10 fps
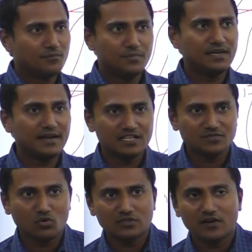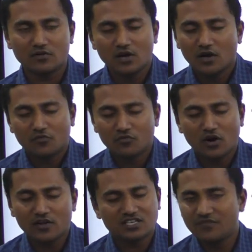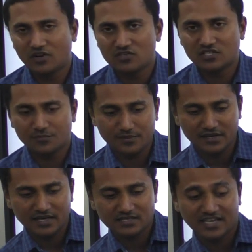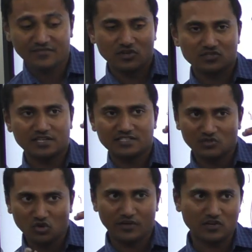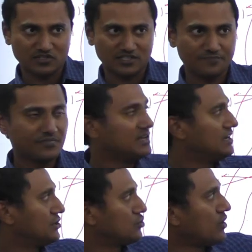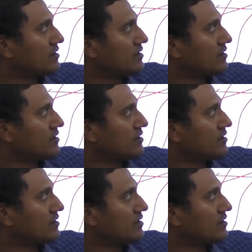P and S both are will not have same velocity. P is high velocity, S is low velocity. Don't